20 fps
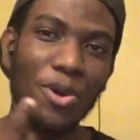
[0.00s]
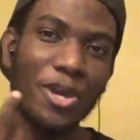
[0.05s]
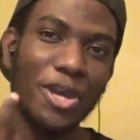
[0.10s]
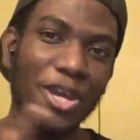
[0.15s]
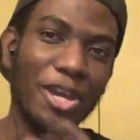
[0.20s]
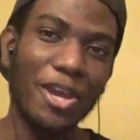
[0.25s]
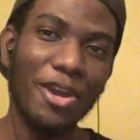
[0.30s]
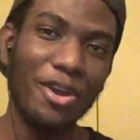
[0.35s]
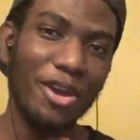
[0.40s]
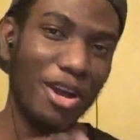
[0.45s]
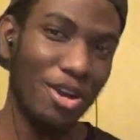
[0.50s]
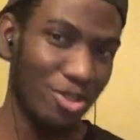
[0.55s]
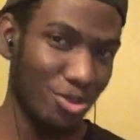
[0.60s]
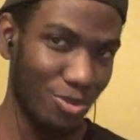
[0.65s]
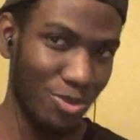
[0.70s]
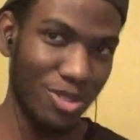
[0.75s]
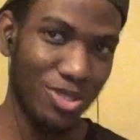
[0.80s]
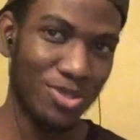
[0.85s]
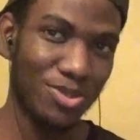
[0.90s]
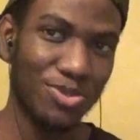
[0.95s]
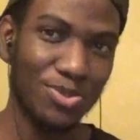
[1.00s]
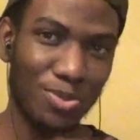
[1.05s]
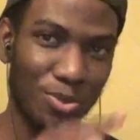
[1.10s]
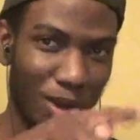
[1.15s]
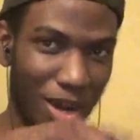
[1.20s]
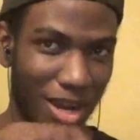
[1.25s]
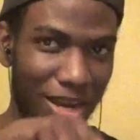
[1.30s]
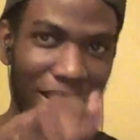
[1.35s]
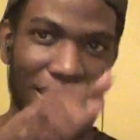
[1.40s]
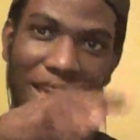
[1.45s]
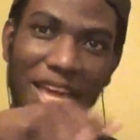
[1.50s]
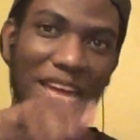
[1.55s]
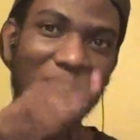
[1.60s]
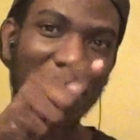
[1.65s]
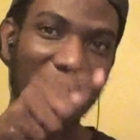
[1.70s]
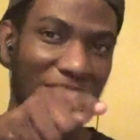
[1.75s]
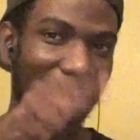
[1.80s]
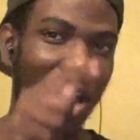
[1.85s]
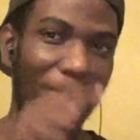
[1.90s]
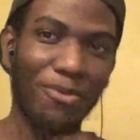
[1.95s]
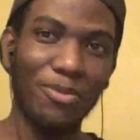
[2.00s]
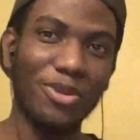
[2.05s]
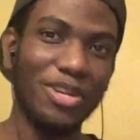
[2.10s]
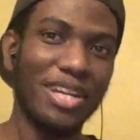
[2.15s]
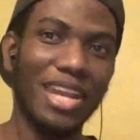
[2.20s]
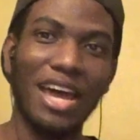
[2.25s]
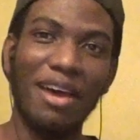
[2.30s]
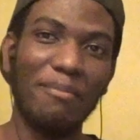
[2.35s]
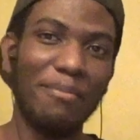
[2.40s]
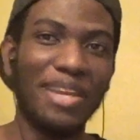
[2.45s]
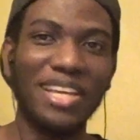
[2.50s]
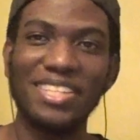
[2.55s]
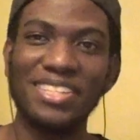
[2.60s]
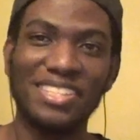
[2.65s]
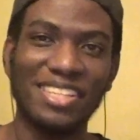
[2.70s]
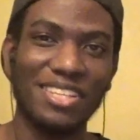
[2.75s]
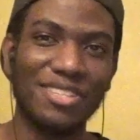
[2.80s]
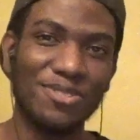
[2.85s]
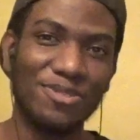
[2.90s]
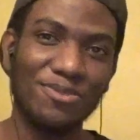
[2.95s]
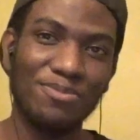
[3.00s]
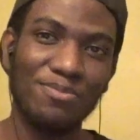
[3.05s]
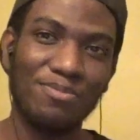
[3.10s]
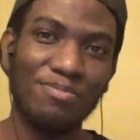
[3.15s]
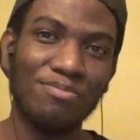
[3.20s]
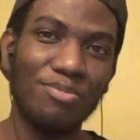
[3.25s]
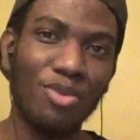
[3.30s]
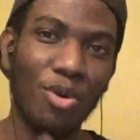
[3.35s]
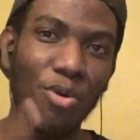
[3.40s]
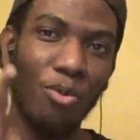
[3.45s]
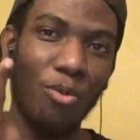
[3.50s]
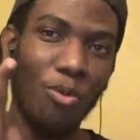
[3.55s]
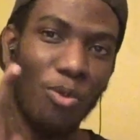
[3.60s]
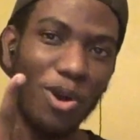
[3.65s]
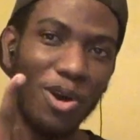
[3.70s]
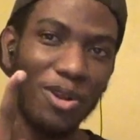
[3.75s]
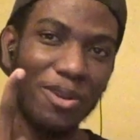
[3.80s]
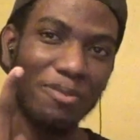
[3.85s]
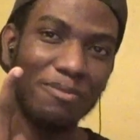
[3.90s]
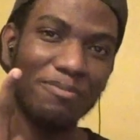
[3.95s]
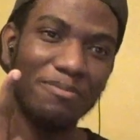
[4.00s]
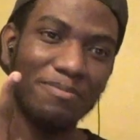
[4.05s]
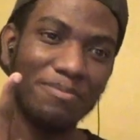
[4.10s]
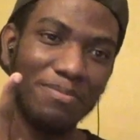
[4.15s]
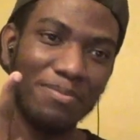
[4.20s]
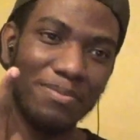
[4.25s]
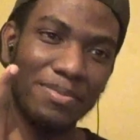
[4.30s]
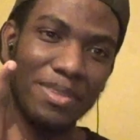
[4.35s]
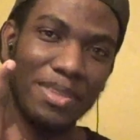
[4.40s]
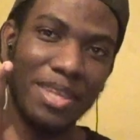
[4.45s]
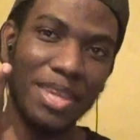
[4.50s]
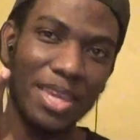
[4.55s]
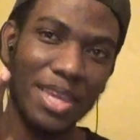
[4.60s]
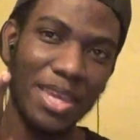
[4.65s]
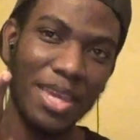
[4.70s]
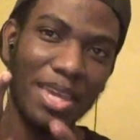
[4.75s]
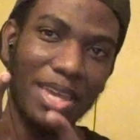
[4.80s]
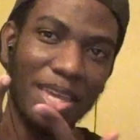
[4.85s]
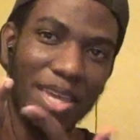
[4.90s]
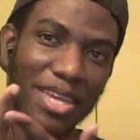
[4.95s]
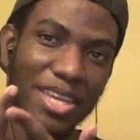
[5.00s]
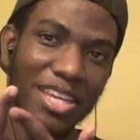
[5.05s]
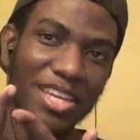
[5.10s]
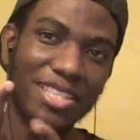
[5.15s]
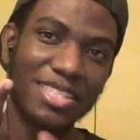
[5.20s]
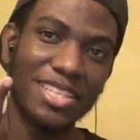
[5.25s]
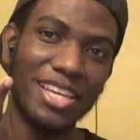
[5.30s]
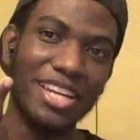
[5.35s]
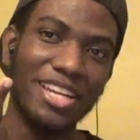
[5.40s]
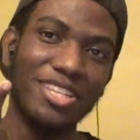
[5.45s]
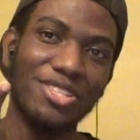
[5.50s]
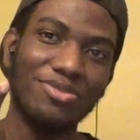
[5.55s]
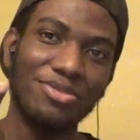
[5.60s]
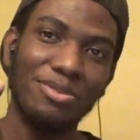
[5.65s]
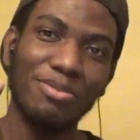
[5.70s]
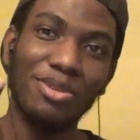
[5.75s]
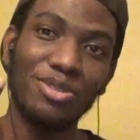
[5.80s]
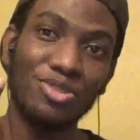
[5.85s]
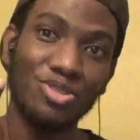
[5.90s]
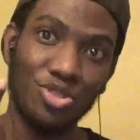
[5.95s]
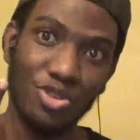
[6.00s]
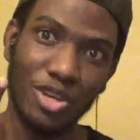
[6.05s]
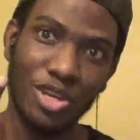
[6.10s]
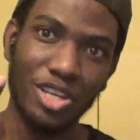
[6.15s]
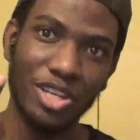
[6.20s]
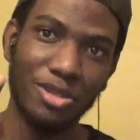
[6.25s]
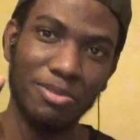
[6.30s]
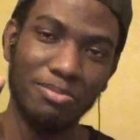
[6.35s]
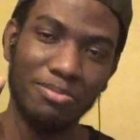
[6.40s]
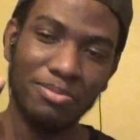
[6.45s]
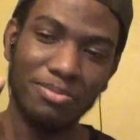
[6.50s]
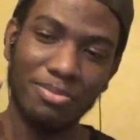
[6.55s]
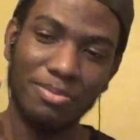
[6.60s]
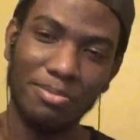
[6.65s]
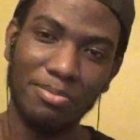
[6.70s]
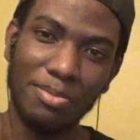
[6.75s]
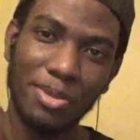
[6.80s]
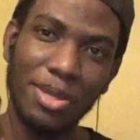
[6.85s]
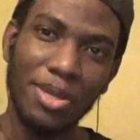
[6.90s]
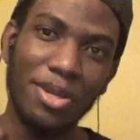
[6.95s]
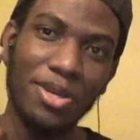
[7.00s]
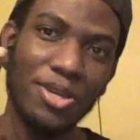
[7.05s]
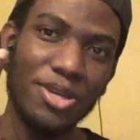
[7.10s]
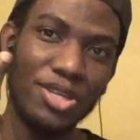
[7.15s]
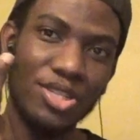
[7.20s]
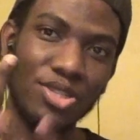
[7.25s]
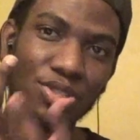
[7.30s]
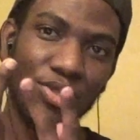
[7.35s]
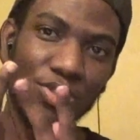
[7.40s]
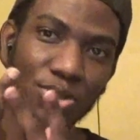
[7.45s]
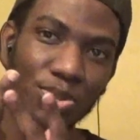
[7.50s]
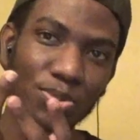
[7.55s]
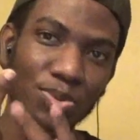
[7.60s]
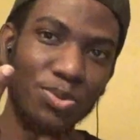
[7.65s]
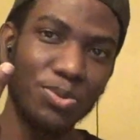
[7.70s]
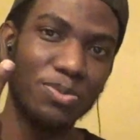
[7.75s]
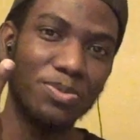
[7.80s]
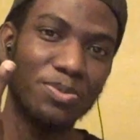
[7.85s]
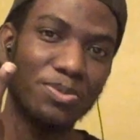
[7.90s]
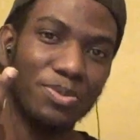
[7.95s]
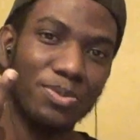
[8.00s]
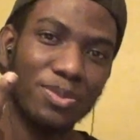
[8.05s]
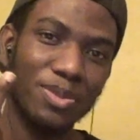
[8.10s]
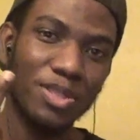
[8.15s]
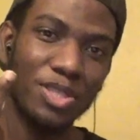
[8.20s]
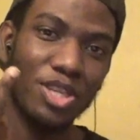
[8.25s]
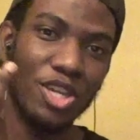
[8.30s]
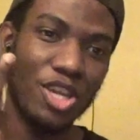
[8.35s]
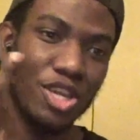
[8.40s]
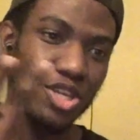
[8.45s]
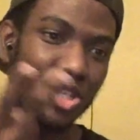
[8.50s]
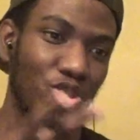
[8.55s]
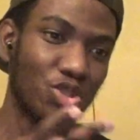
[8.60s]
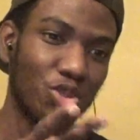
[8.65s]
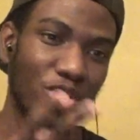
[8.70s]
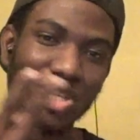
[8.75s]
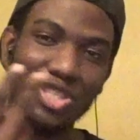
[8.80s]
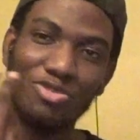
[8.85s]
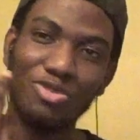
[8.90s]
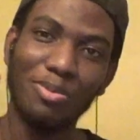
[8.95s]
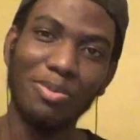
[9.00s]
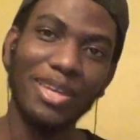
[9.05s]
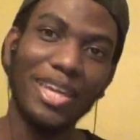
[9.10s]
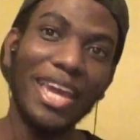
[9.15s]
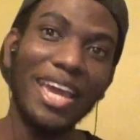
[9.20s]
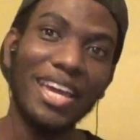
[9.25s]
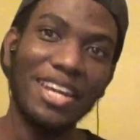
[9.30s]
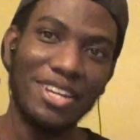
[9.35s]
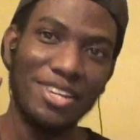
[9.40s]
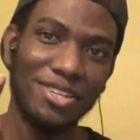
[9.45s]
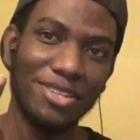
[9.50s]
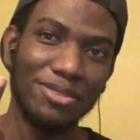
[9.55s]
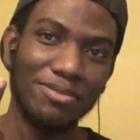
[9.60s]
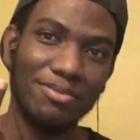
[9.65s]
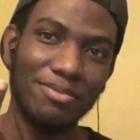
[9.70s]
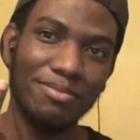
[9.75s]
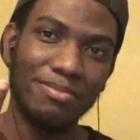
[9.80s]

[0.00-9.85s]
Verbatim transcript: Here are the reasons why that would not make sense. One, Iggy Azalea is from Australia. Two, Drake's from Canada.